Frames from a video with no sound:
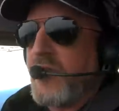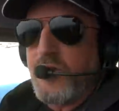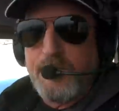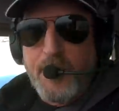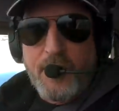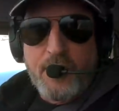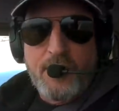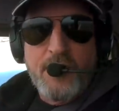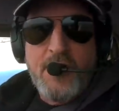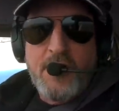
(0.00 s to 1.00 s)
and you
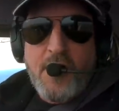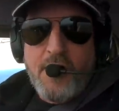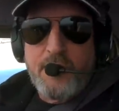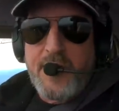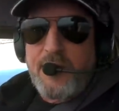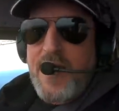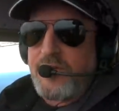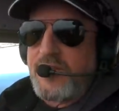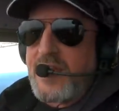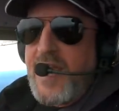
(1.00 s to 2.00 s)
pull all the way
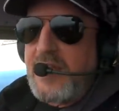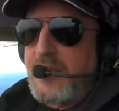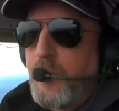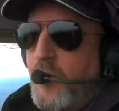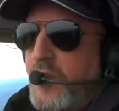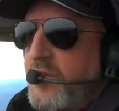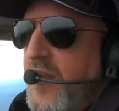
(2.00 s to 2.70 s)
around to the 90 point. You're